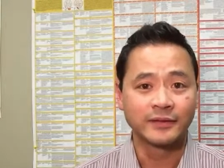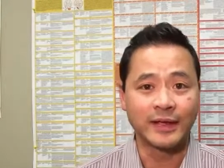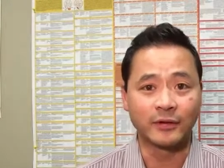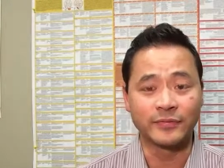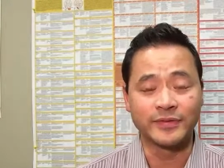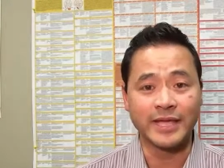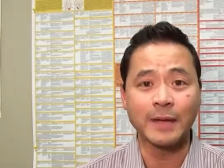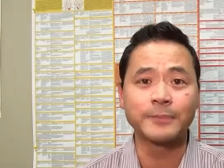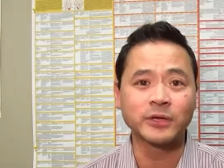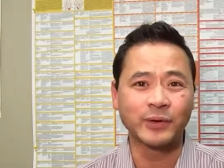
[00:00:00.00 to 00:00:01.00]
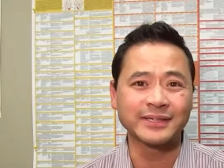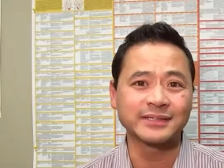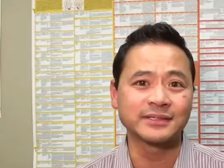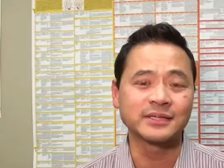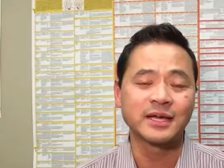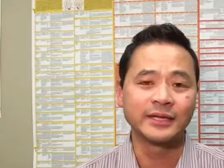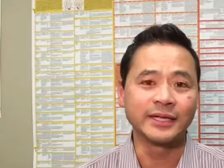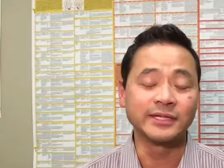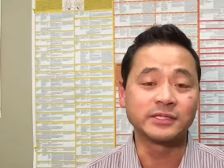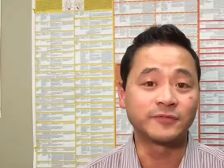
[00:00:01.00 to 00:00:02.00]
Now, the Epi-crisis
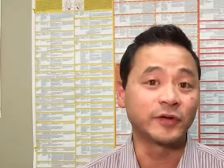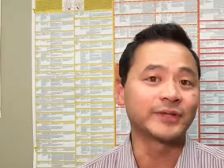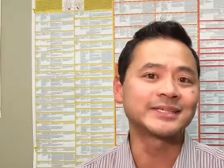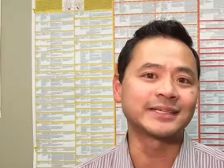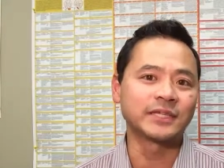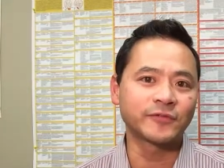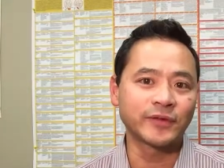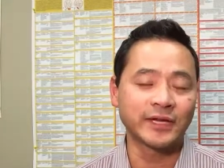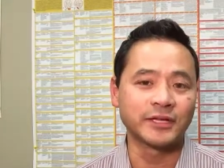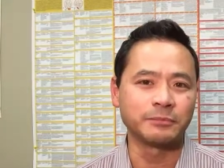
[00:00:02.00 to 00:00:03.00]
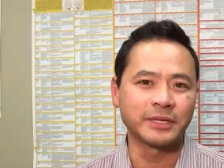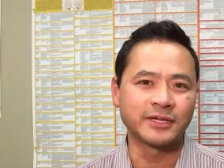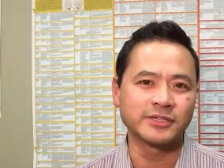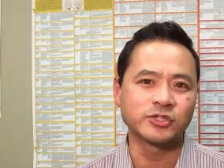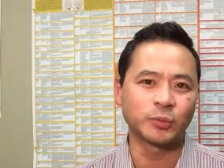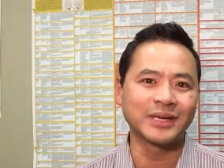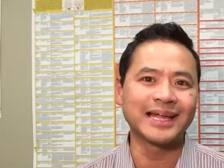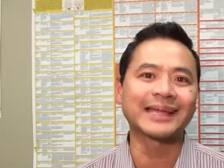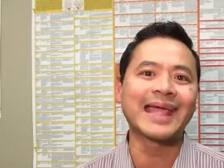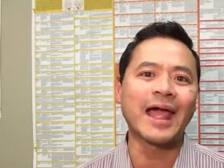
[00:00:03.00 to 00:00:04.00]
is very significant because it's really
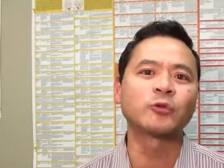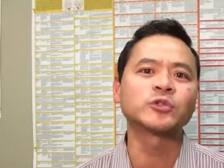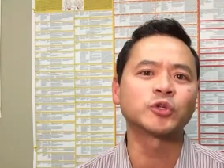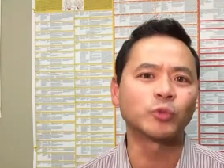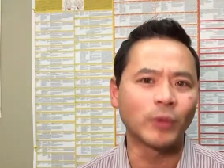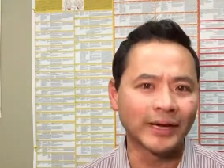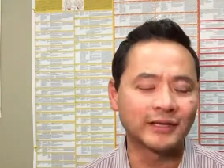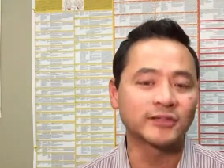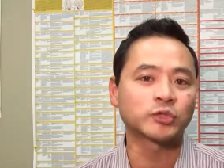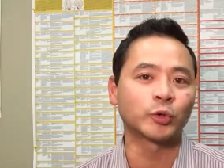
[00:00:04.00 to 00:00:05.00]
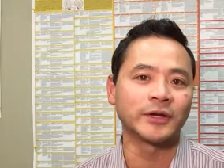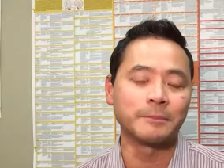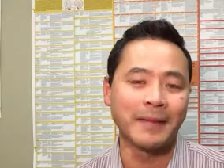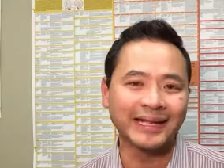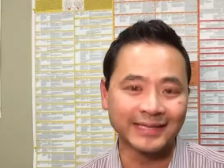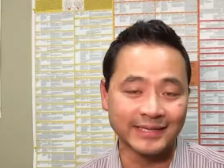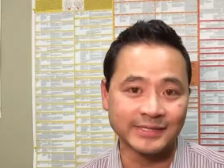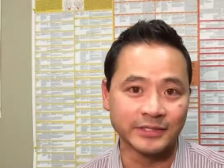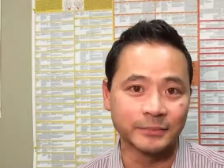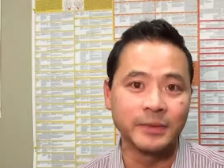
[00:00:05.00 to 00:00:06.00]
a counter-regulatory
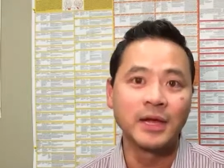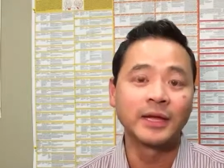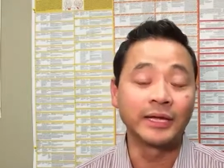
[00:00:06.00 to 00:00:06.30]
mechanism